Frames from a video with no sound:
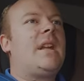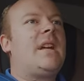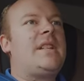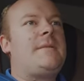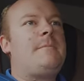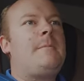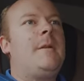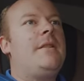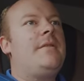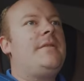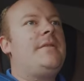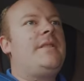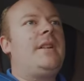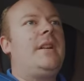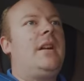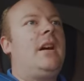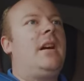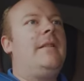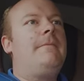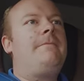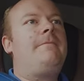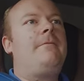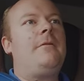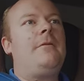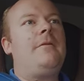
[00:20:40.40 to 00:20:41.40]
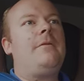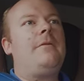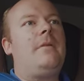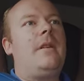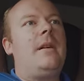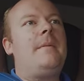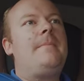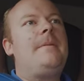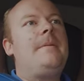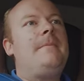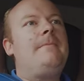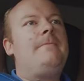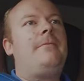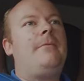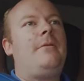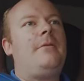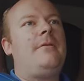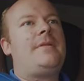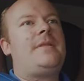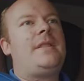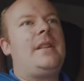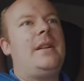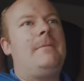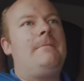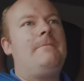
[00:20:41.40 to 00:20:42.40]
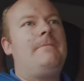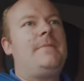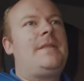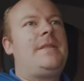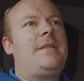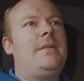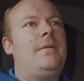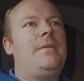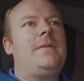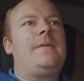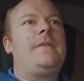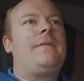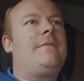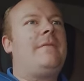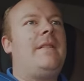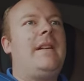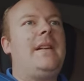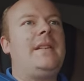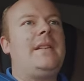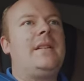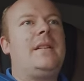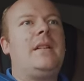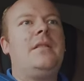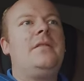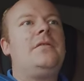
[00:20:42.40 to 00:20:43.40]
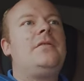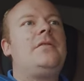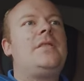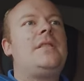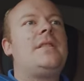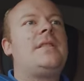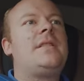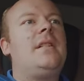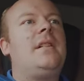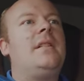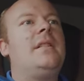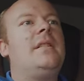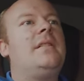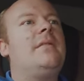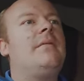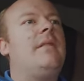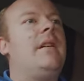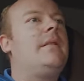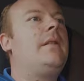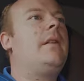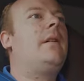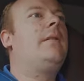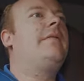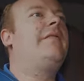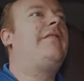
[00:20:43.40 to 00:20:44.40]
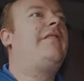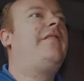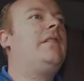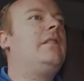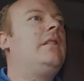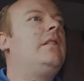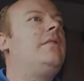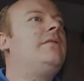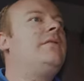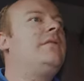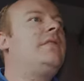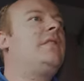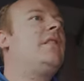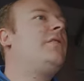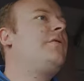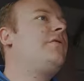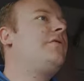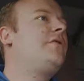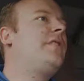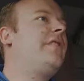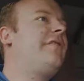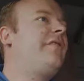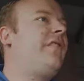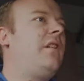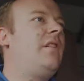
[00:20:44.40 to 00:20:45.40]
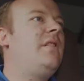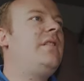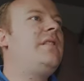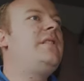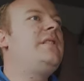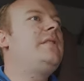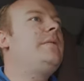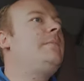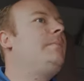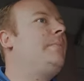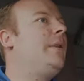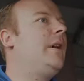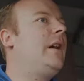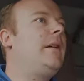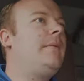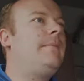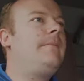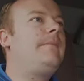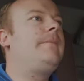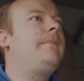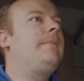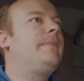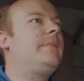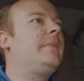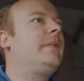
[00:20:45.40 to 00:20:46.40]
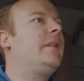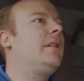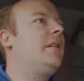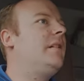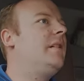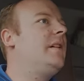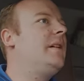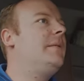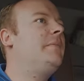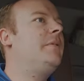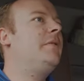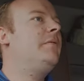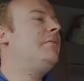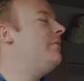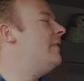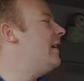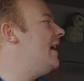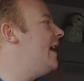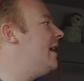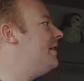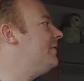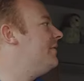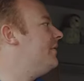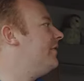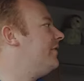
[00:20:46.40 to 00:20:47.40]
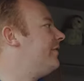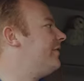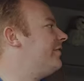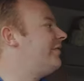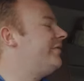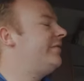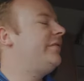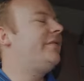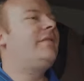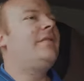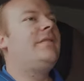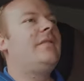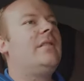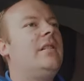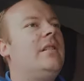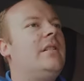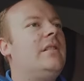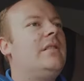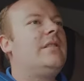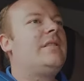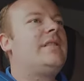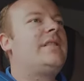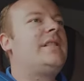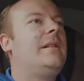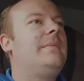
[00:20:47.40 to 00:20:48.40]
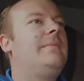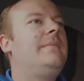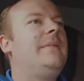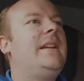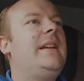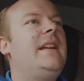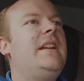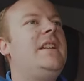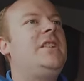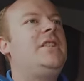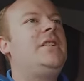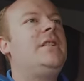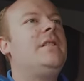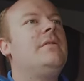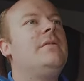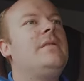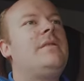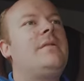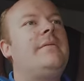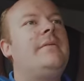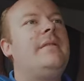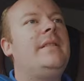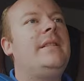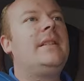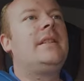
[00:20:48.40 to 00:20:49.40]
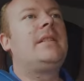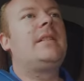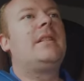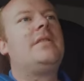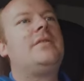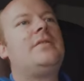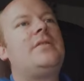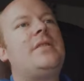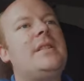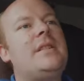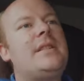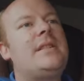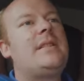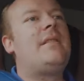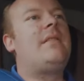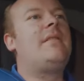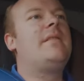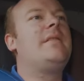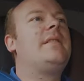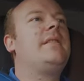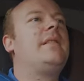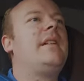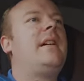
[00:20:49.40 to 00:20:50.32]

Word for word: I suppose you know I have been brought up sort of around the countryside, and I'm not full on countrified, but I am aware of some of the issues within the countryside.